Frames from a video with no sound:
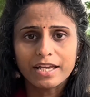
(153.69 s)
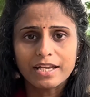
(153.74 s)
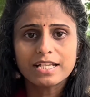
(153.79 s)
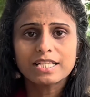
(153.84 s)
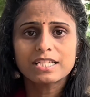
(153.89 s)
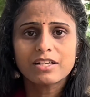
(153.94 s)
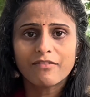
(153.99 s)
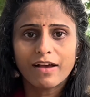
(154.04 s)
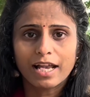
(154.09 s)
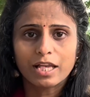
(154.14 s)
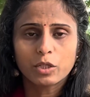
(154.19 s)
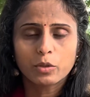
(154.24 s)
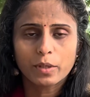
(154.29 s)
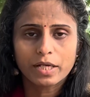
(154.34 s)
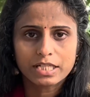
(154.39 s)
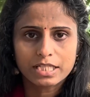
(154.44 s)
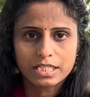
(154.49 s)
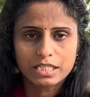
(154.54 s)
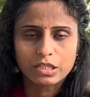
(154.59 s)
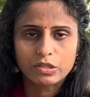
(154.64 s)
is a
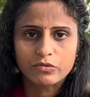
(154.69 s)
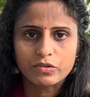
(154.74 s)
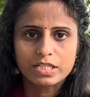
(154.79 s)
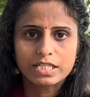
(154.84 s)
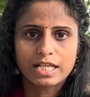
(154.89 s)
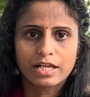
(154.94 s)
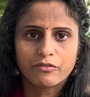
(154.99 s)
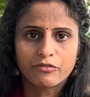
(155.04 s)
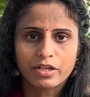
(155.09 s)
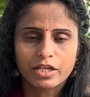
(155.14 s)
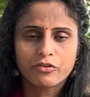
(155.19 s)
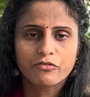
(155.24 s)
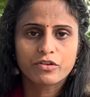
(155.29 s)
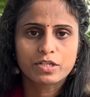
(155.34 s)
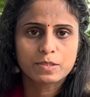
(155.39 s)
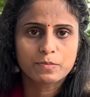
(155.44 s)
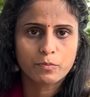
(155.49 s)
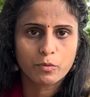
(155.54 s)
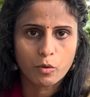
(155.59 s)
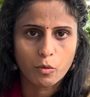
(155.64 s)
value-add service that
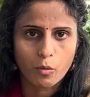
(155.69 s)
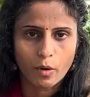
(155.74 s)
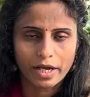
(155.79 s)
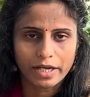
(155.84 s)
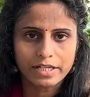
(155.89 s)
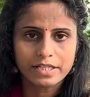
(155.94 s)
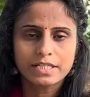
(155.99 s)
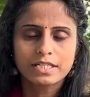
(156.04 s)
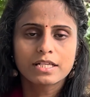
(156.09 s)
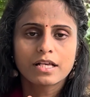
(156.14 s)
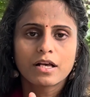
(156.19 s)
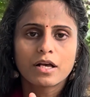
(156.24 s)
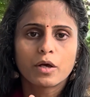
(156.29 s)
VFS provides